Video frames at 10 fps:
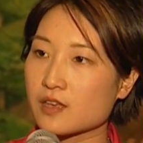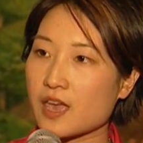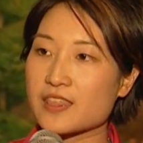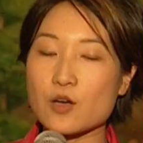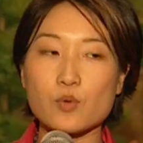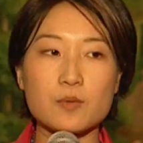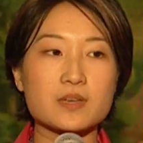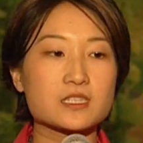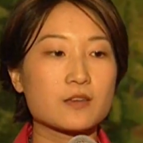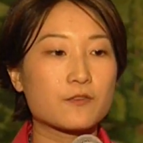and that we
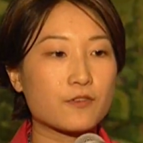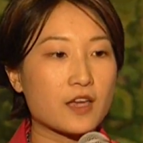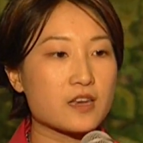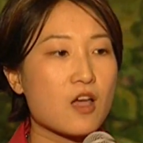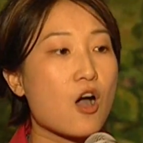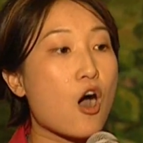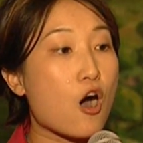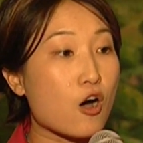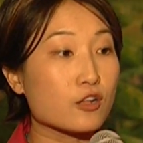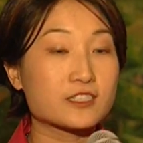must confront
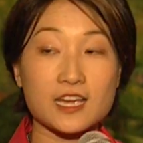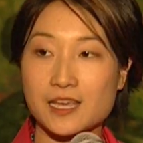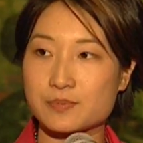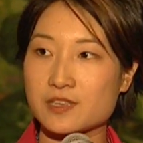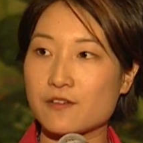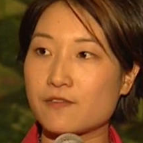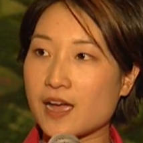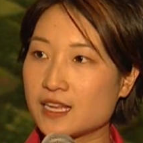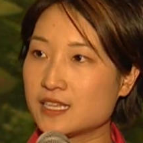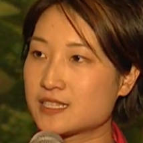all types of
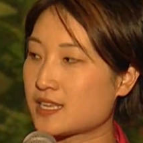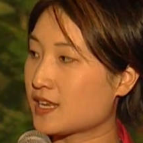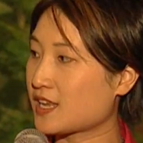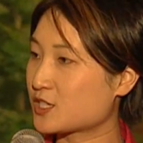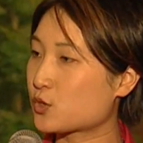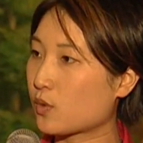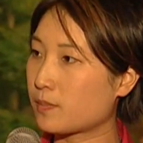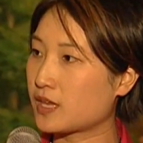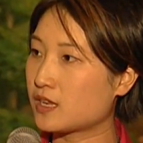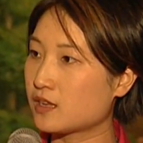violence against
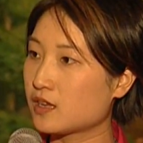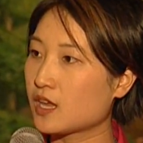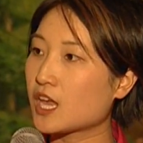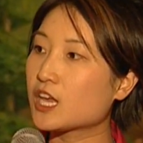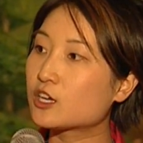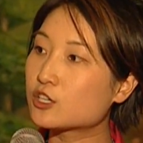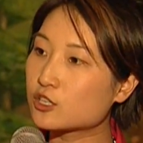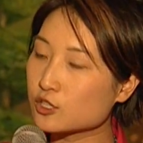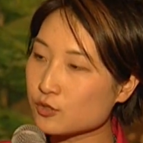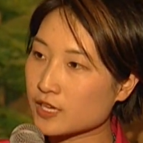women,
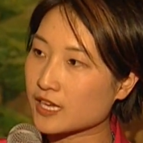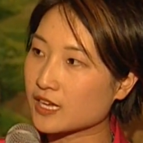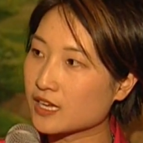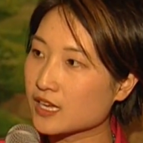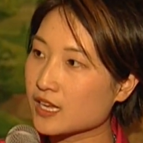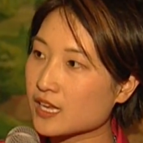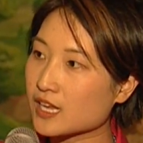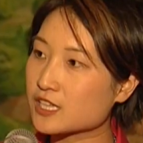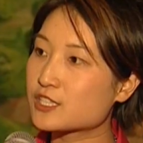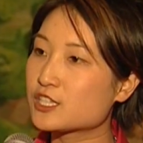including
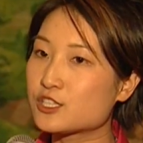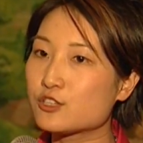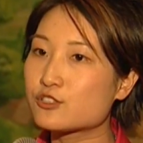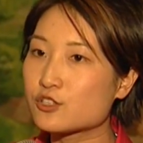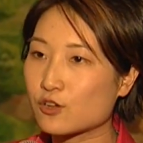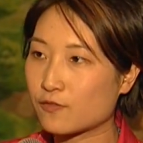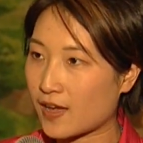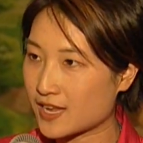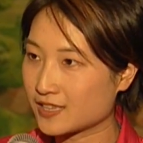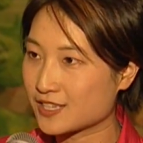institutional
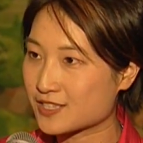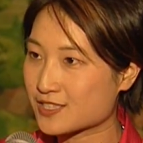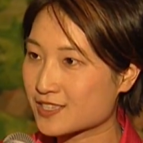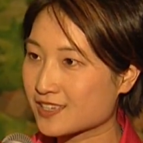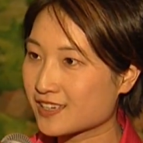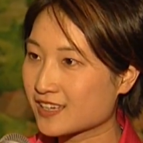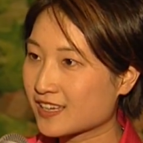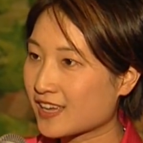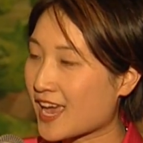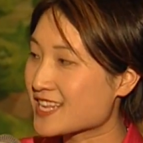violence
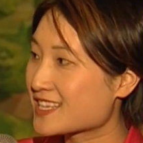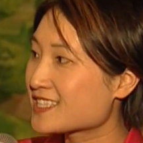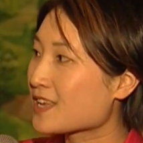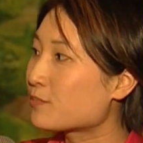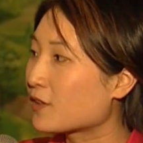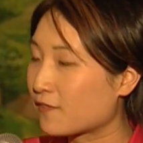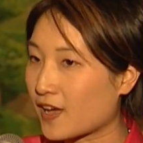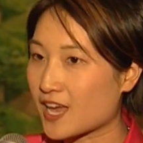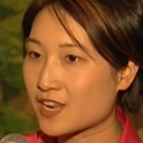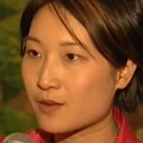as
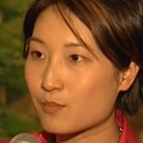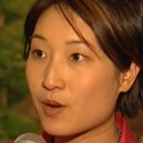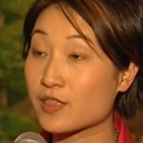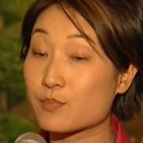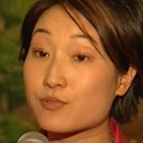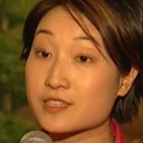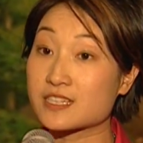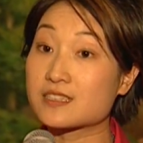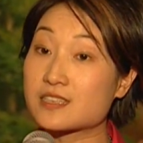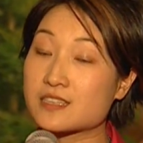exemplified by the
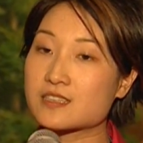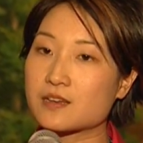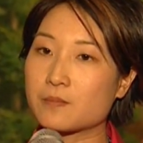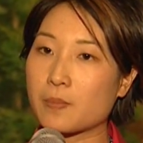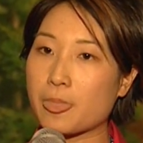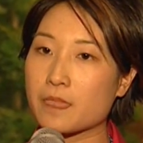prison system.